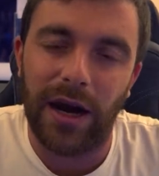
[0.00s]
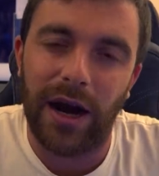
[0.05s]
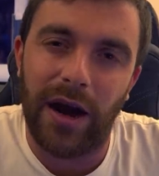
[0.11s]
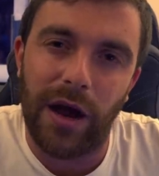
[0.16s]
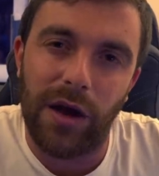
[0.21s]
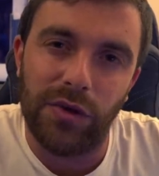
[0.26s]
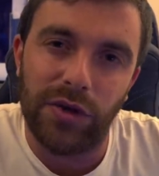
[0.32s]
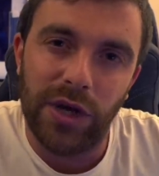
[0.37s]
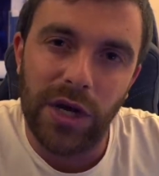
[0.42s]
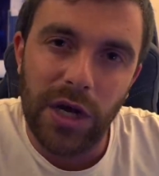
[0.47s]

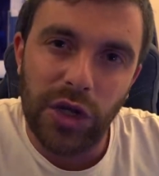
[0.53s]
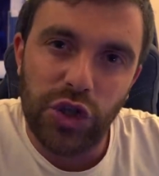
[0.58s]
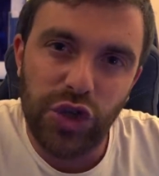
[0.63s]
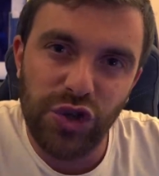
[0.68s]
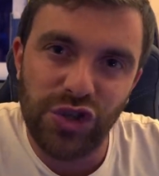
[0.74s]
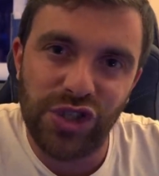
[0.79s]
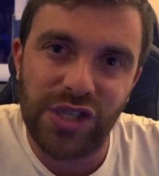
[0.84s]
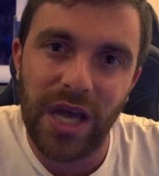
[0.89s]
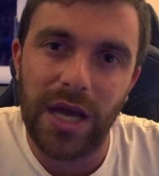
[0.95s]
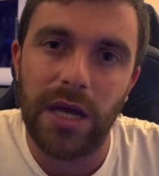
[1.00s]
around
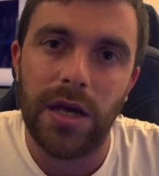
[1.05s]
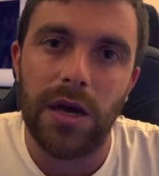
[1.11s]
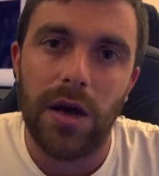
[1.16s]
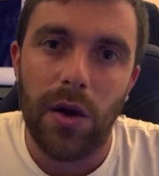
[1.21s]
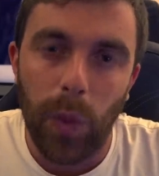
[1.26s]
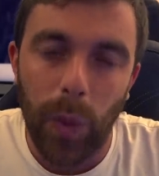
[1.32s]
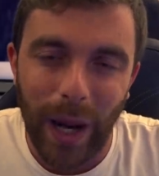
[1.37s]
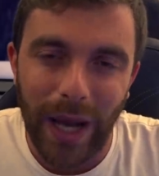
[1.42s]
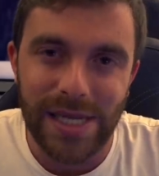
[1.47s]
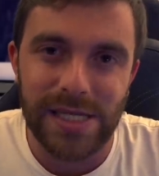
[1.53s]
Tuesday,
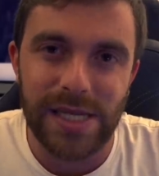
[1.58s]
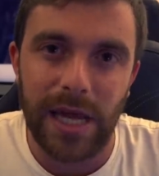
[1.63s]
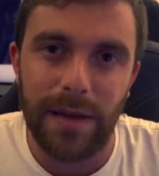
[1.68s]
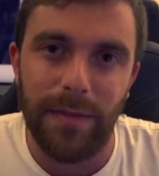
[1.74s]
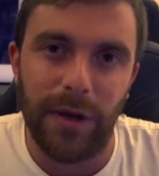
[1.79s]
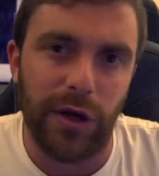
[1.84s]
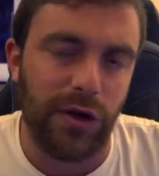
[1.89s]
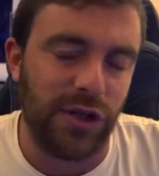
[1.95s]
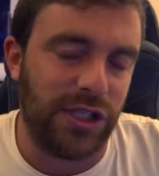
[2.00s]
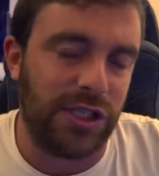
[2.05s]
Wednesday,
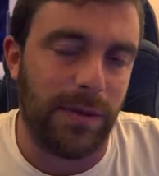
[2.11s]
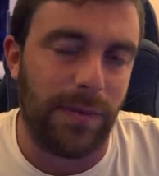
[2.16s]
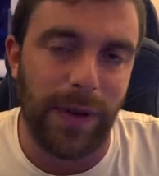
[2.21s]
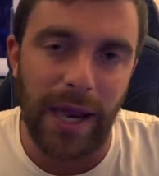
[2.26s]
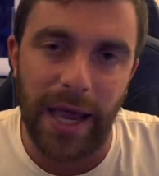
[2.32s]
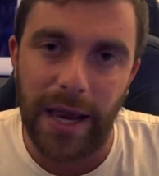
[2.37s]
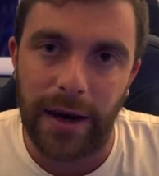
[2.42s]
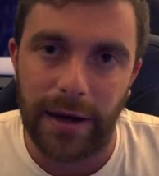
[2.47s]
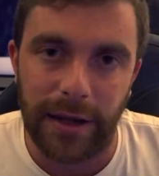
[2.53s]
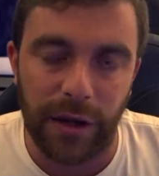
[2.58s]
because he's a
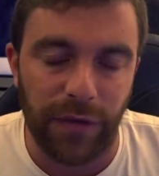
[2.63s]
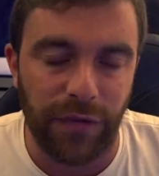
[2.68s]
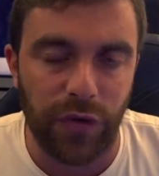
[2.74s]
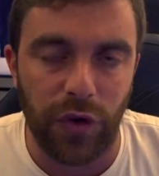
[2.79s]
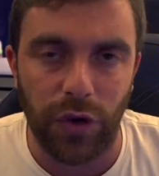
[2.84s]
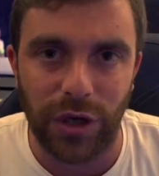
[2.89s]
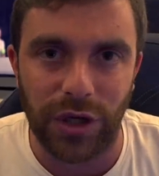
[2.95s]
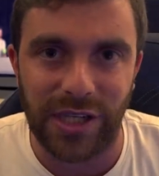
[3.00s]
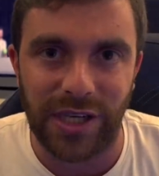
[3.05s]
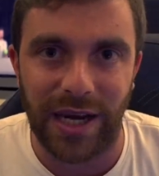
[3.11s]
player that, of
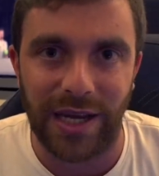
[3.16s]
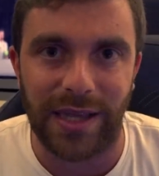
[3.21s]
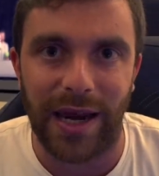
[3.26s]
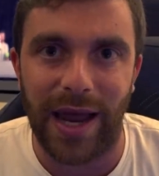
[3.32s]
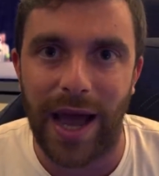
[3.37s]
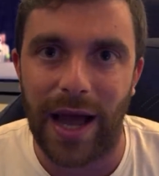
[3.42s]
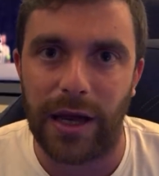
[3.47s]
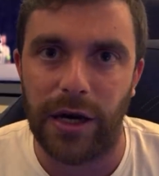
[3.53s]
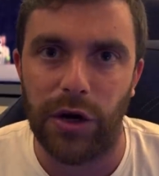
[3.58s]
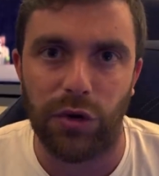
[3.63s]
course, Eric ten
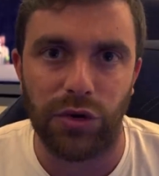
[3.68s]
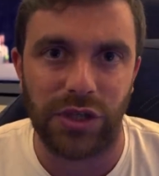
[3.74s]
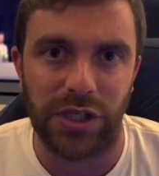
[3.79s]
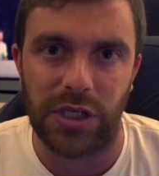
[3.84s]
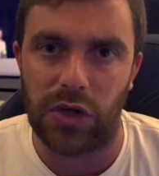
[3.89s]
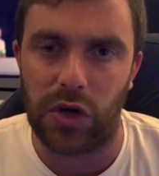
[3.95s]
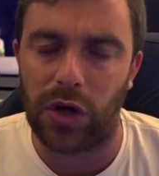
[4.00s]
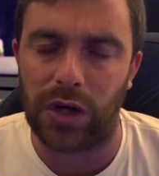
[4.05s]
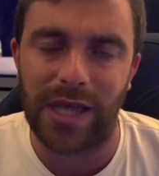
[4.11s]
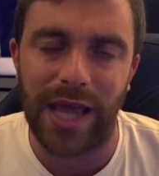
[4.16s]
Hag knows
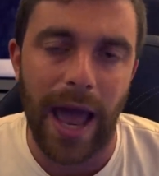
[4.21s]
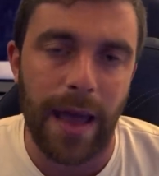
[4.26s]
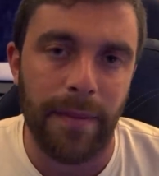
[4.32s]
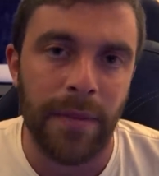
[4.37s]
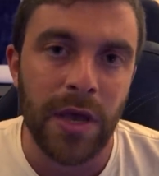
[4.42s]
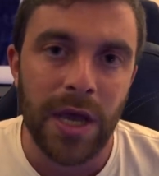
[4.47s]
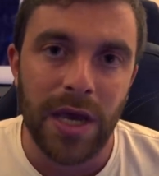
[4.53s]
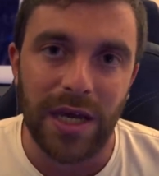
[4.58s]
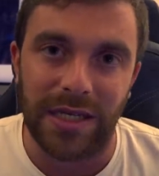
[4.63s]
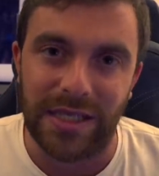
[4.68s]
since a long
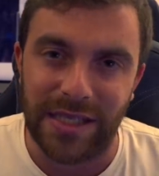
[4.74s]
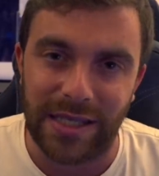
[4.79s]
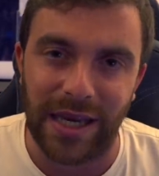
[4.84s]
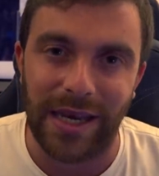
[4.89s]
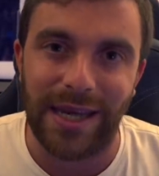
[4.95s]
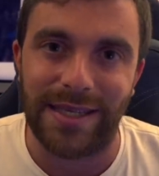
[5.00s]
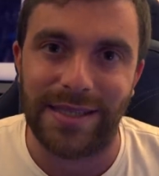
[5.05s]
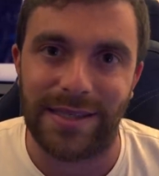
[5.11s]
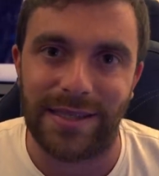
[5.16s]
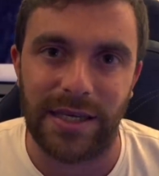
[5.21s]
time. He's in the
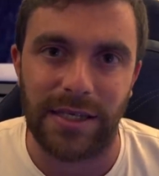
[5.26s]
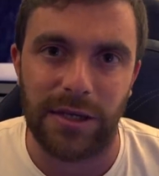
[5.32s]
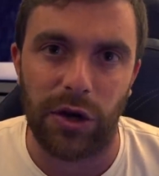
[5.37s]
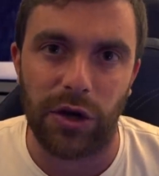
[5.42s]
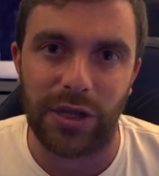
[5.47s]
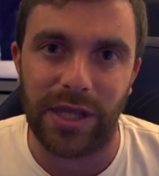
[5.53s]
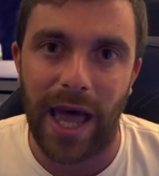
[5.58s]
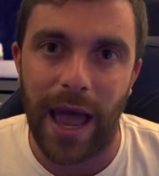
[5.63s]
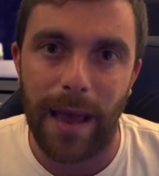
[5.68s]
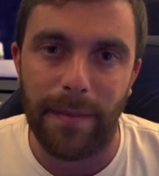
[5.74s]
list since a long
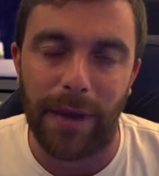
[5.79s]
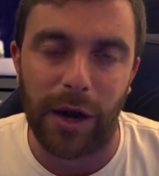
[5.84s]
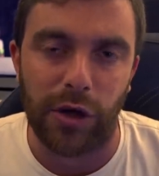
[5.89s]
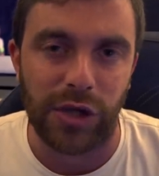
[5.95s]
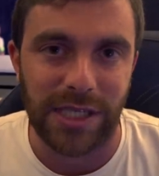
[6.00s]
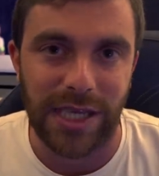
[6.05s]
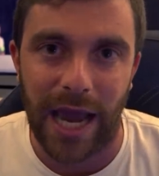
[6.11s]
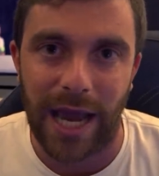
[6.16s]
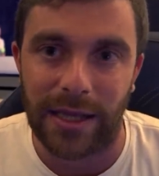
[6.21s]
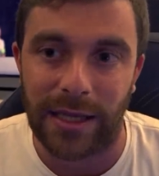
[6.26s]
time,
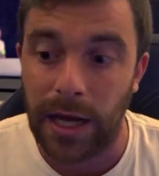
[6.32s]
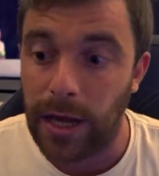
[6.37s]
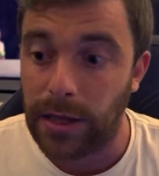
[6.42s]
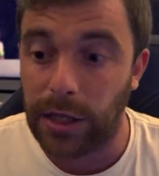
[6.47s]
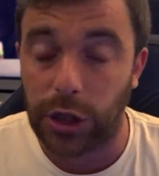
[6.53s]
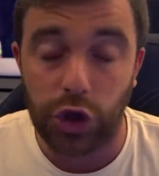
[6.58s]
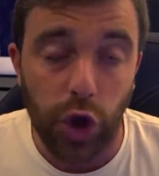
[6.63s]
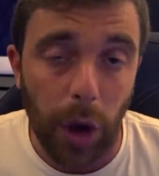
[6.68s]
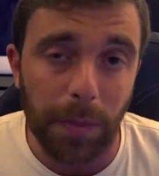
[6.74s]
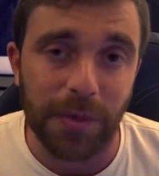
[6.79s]
alongside
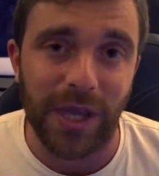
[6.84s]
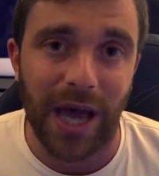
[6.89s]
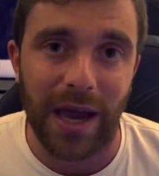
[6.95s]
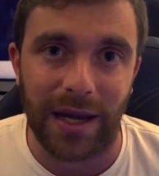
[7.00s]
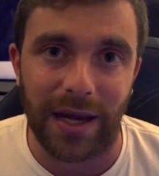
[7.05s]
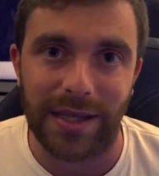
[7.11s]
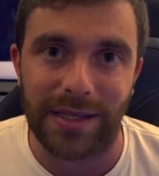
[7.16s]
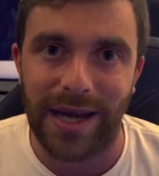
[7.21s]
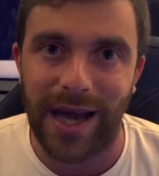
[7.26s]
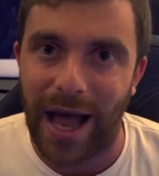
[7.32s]
the top
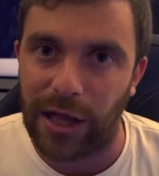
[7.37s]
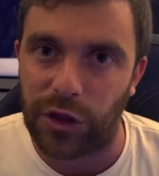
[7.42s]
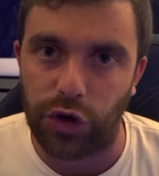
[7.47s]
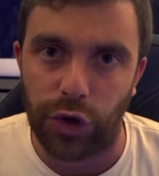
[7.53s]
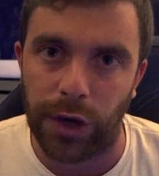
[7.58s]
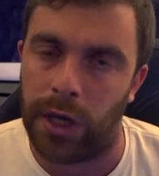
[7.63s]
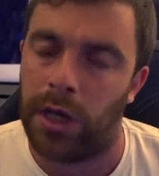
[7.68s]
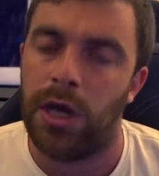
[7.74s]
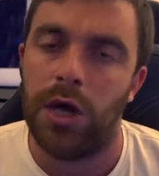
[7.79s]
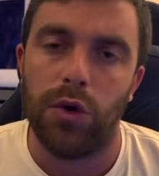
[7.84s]
target,
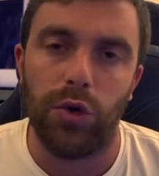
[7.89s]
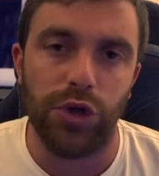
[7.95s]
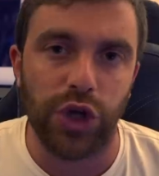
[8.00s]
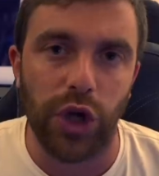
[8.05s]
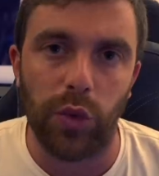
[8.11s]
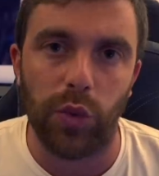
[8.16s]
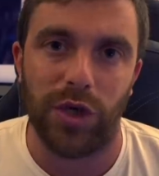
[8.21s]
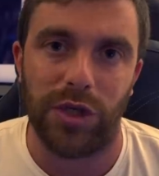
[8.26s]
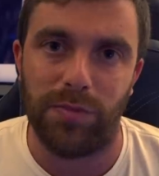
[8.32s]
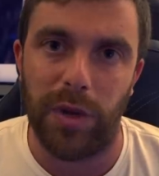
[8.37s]
Anthony, who's
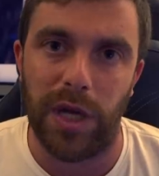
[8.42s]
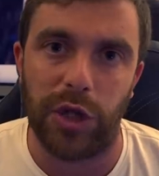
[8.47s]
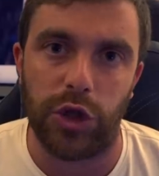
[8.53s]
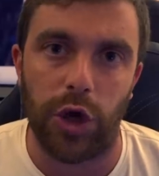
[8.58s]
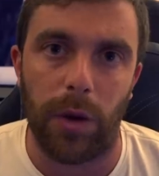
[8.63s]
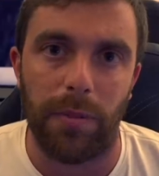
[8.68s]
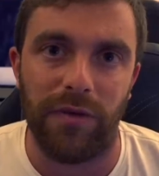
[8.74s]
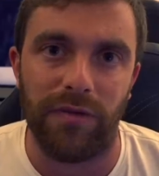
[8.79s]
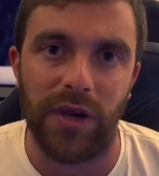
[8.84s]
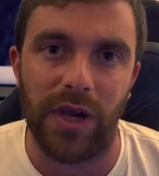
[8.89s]
always been
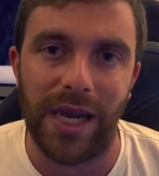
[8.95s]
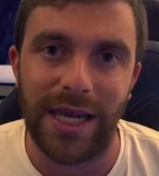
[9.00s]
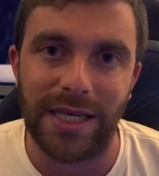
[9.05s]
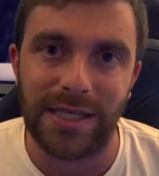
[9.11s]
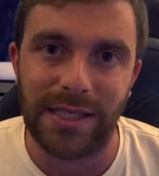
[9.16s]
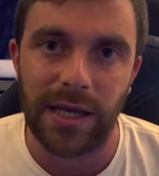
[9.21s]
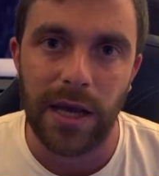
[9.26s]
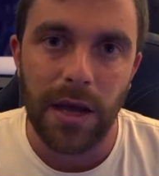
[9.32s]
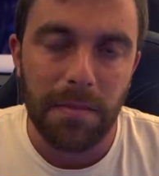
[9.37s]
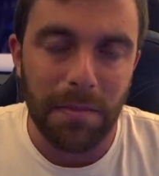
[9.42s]
top of the
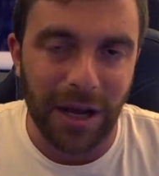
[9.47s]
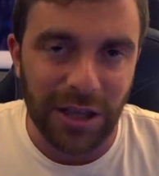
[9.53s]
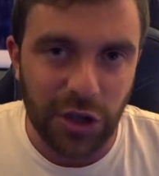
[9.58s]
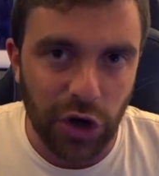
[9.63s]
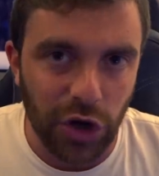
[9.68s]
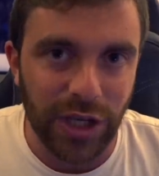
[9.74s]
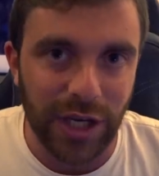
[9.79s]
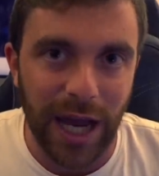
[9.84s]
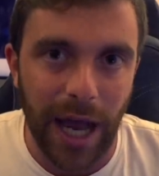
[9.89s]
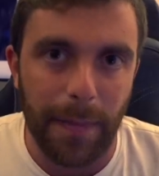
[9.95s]
list. But
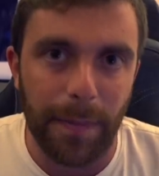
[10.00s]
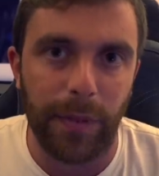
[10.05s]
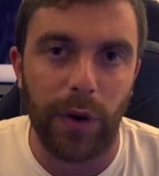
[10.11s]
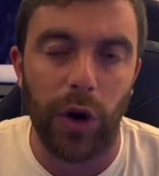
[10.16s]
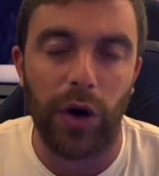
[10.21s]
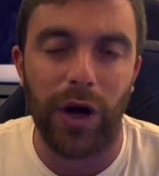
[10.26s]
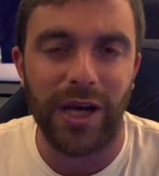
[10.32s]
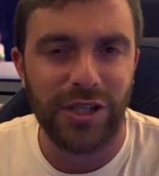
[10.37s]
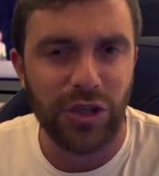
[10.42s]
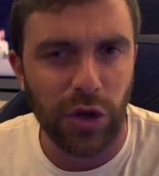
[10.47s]
Cody
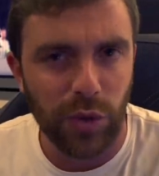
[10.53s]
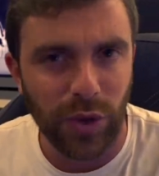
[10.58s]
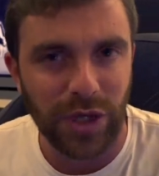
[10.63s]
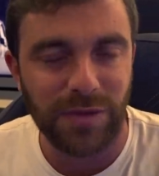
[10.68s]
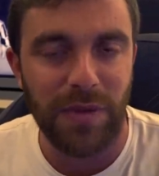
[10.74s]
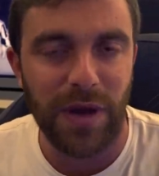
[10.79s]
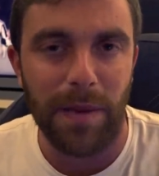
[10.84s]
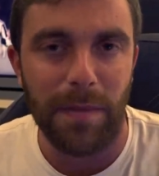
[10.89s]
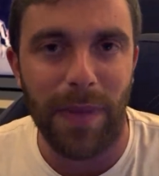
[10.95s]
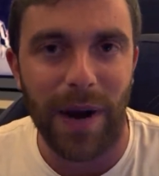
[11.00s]
Gakpo has always
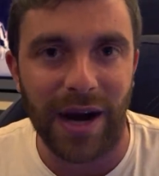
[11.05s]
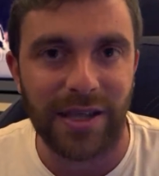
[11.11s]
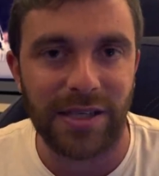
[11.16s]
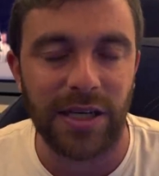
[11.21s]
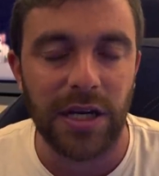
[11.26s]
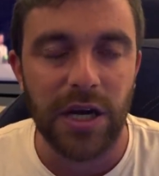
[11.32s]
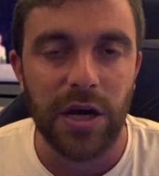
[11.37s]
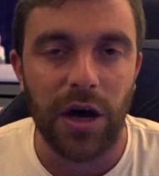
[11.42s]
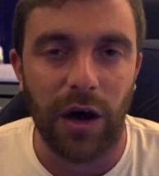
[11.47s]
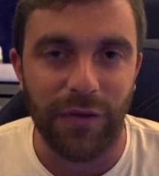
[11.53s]
been part
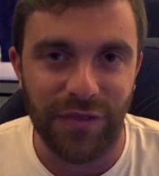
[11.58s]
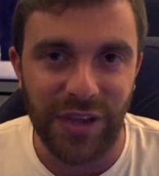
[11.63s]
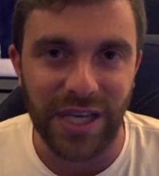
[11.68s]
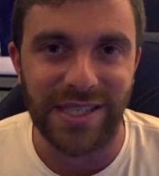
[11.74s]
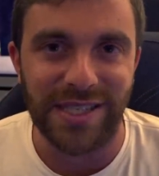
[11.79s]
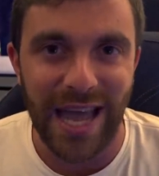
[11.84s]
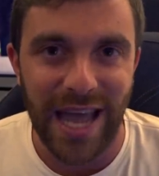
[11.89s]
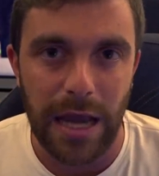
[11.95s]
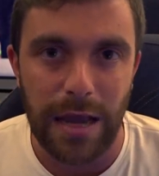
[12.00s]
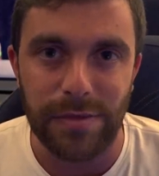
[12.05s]
of
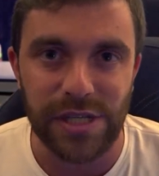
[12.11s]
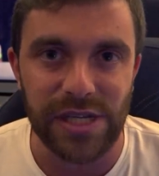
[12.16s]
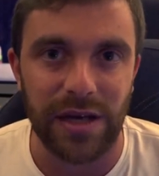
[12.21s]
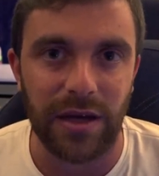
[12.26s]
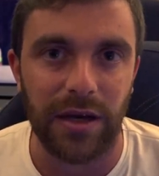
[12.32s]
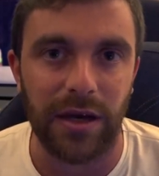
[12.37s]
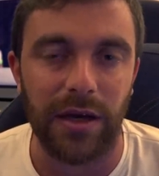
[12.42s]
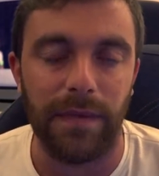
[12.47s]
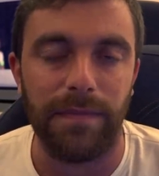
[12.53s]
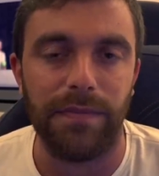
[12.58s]
these names
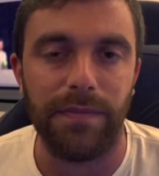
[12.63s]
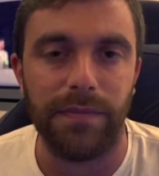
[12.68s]
uh,